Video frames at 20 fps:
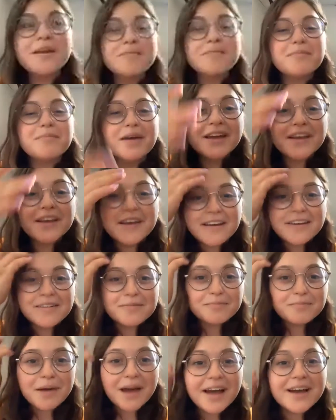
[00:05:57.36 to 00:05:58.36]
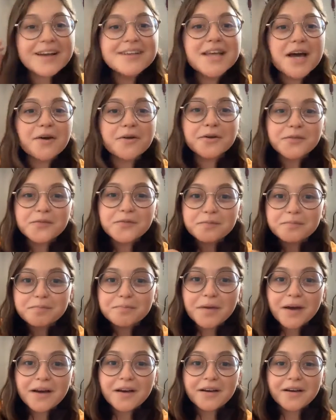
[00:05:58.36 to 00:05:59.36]
make bags out of
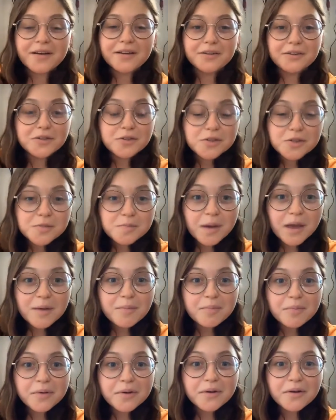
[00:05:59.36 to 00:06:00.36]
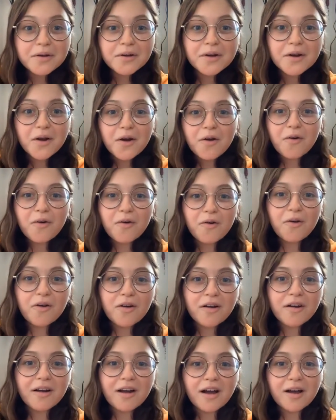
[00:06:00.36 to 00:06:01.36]
newspaper,
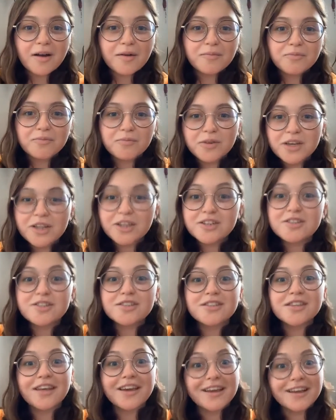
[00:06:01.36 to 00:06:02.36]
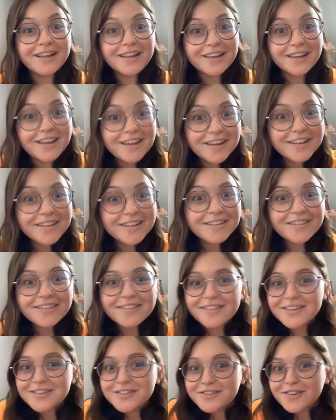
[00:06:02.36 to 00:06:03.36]
or we could just like clean
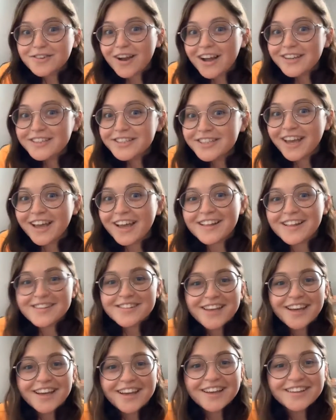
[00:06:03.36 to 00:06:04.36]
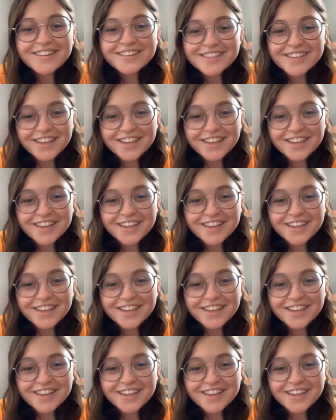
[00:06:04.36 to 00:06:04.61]
the trash cans like it's a